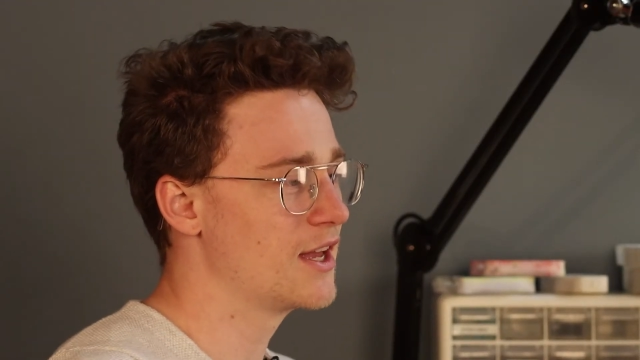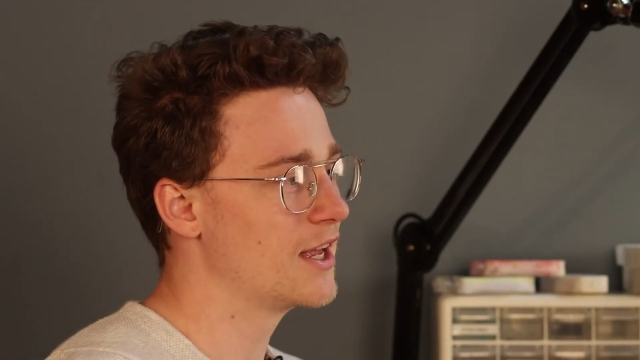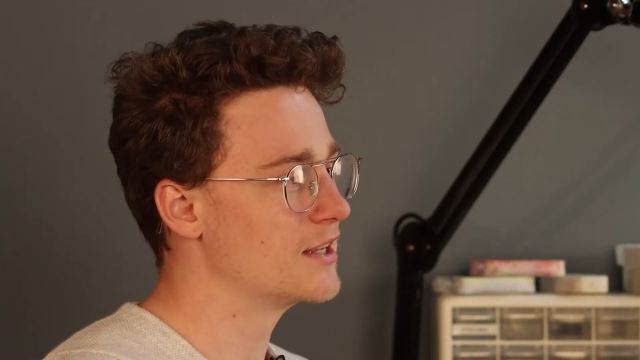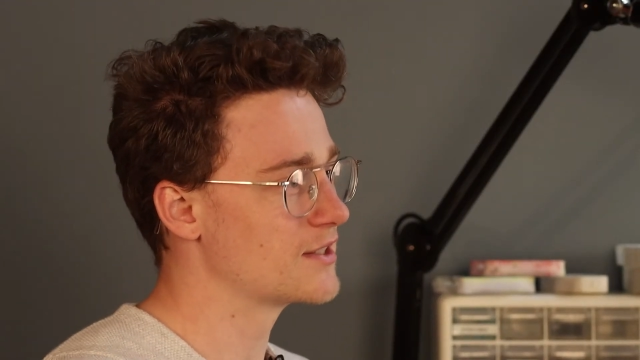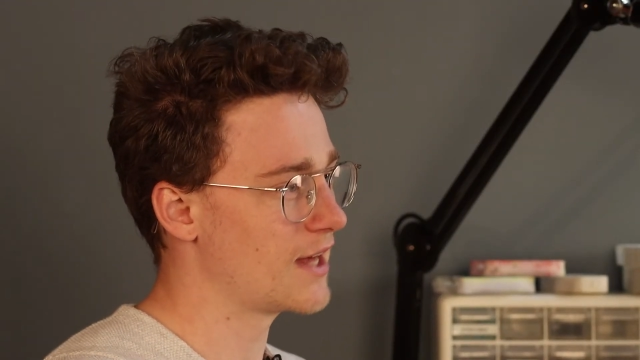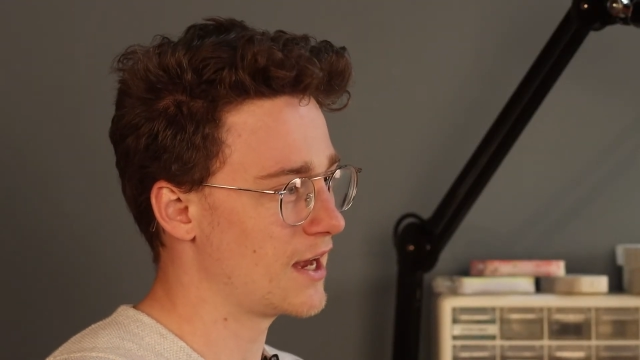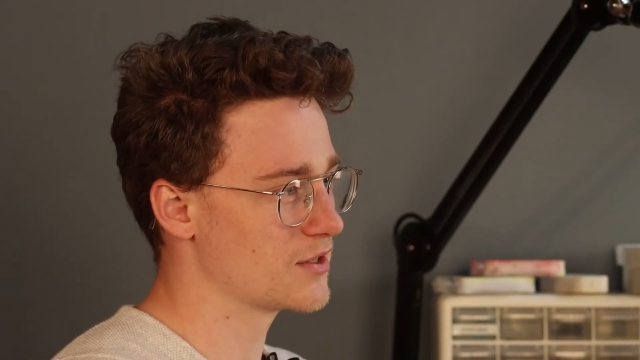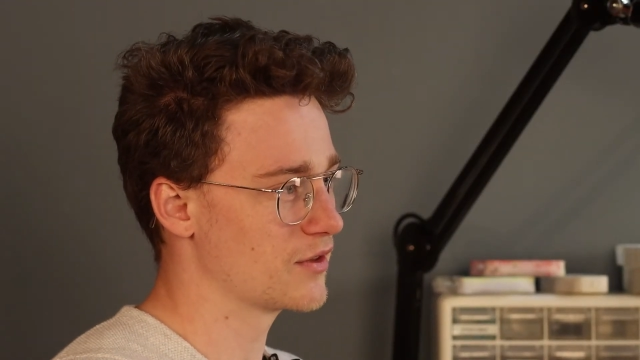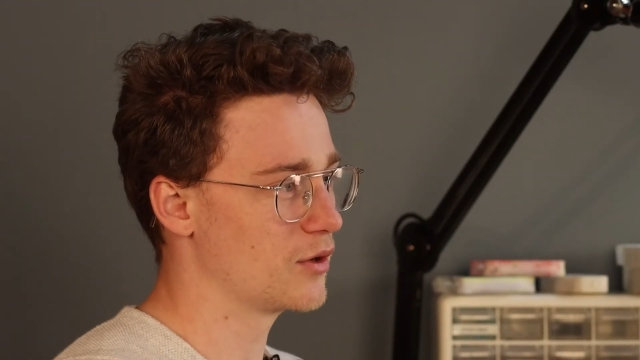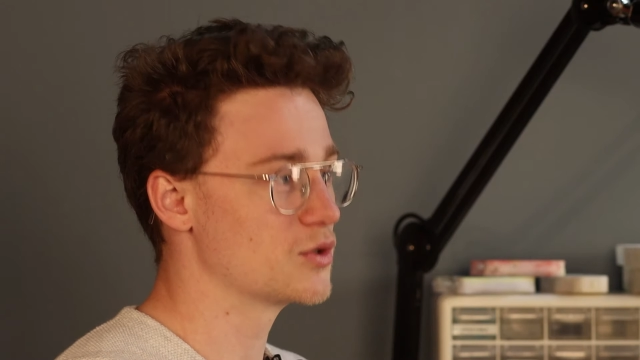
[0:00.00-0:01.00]
into the hands
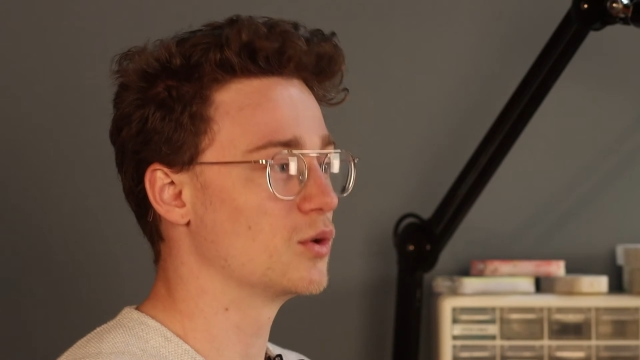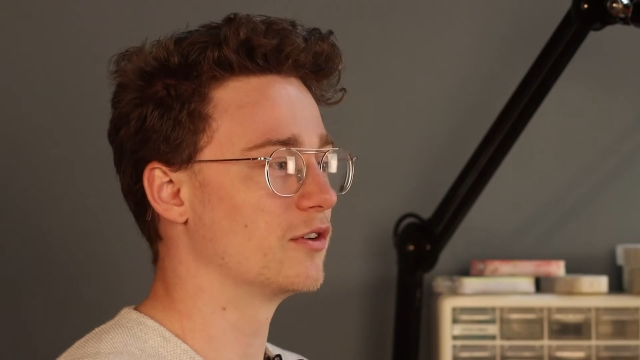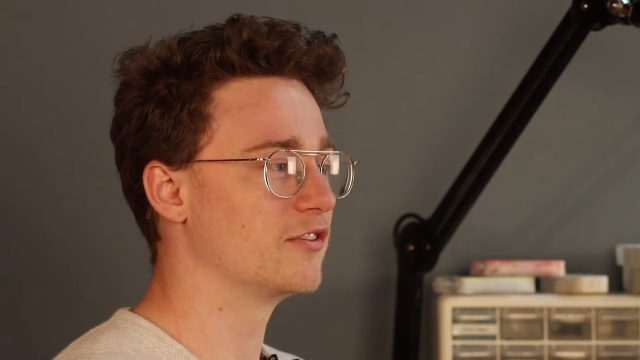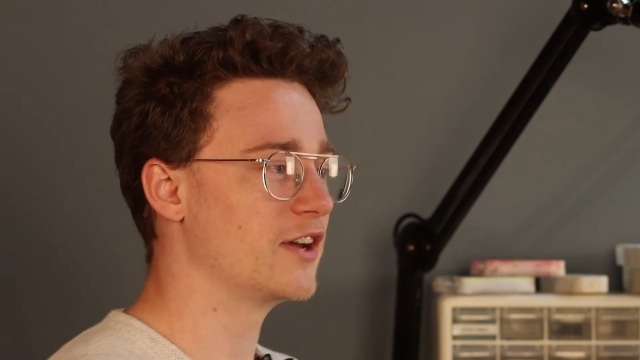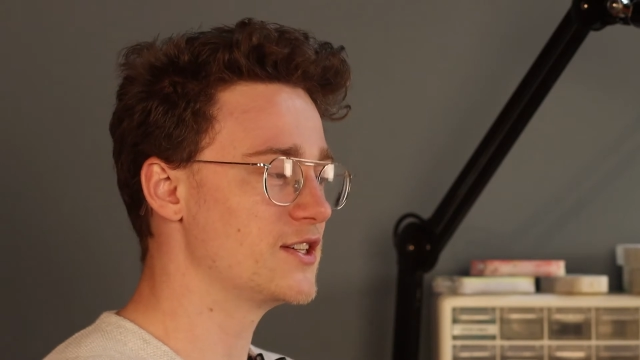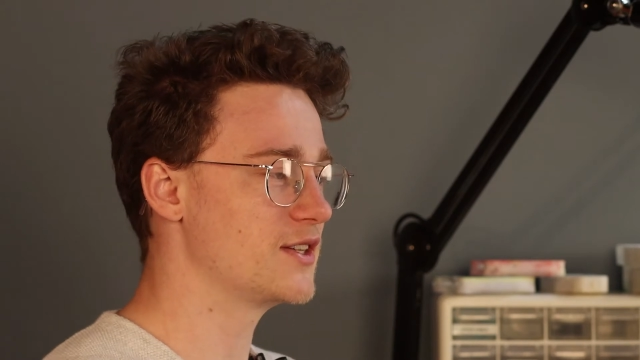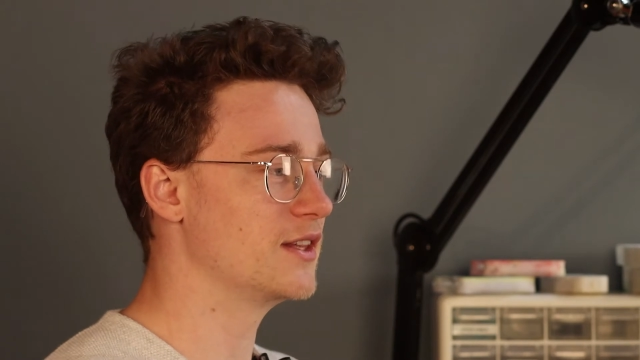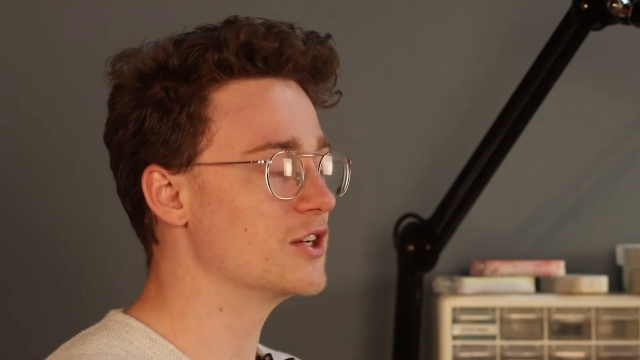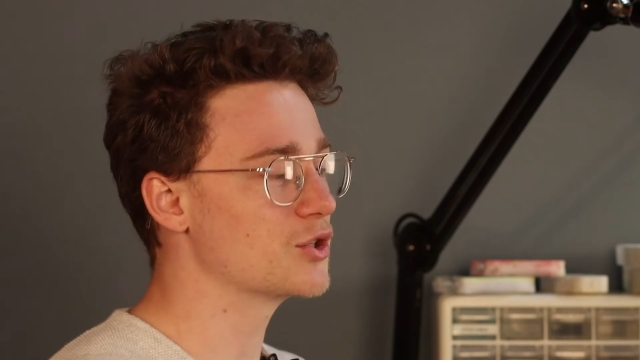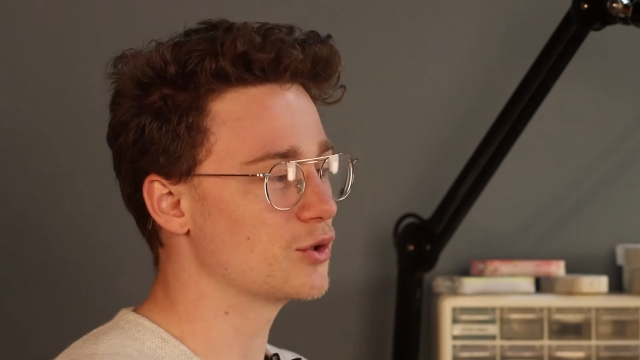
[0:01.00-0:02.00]
of those who are facing
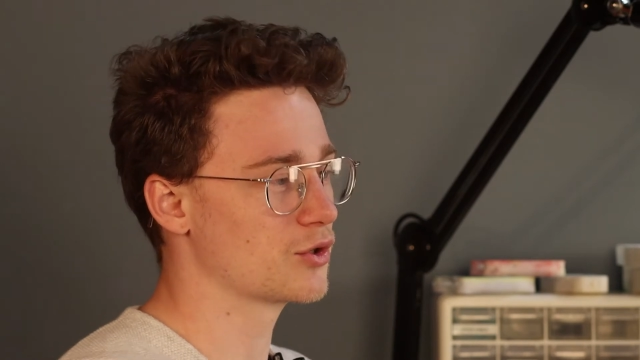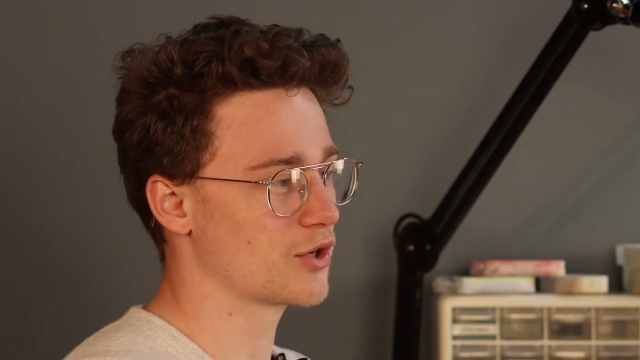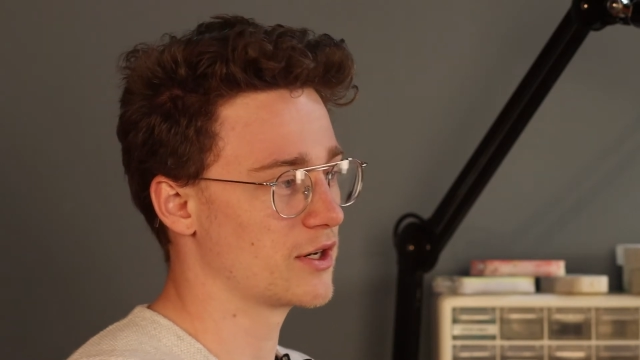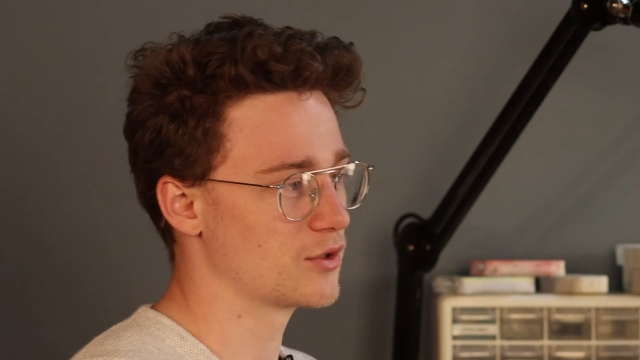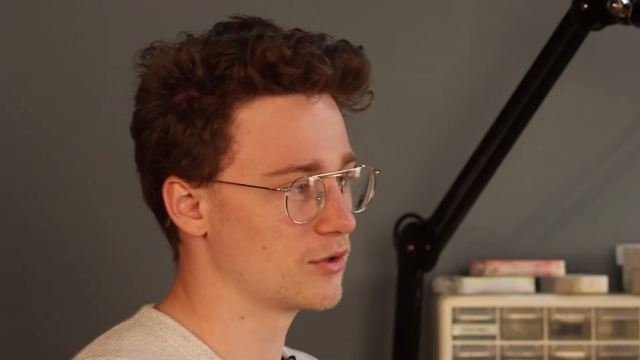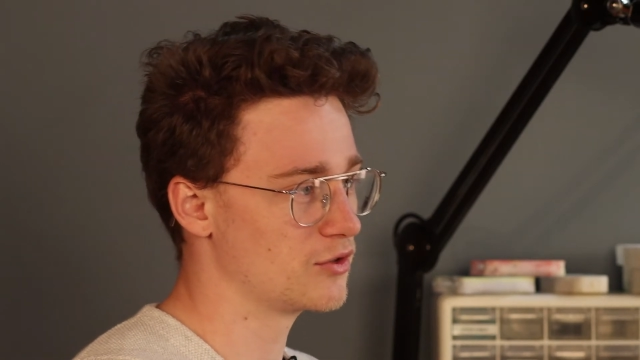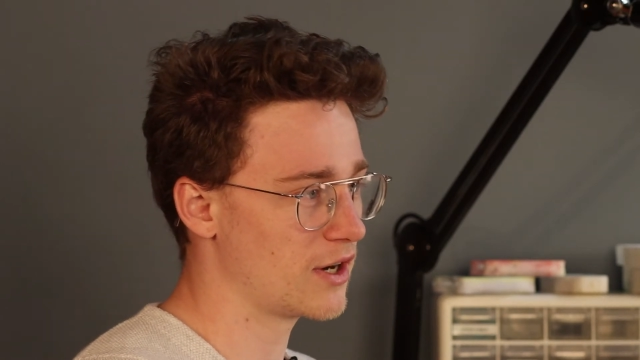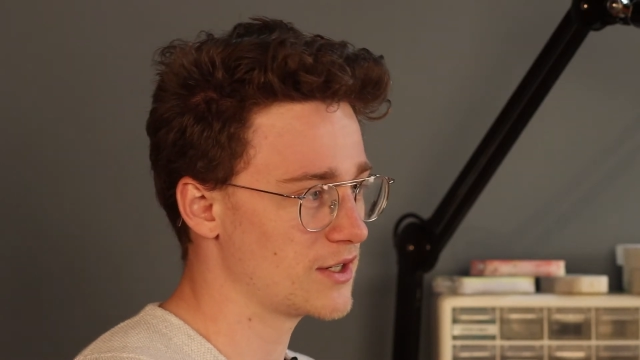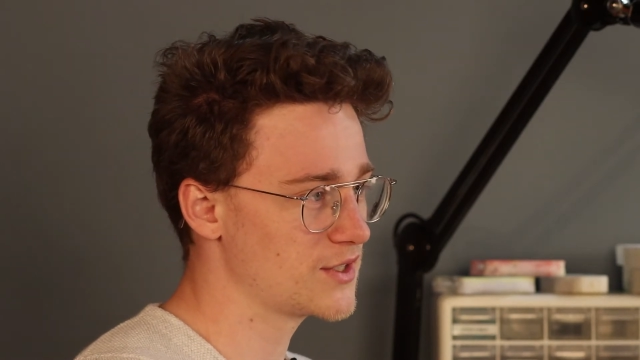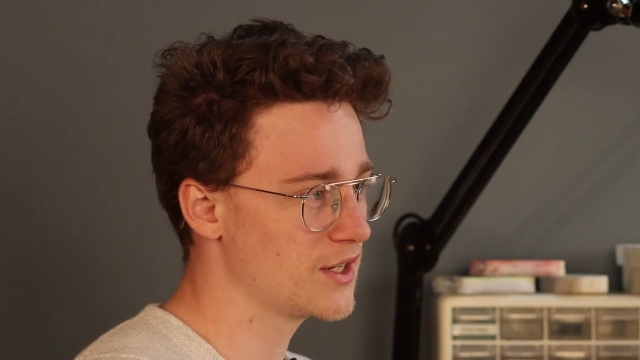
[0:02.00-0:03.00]
the issue you're trying to
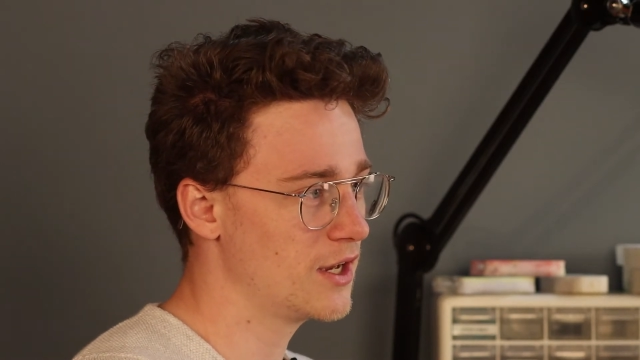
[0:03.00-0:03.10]
address.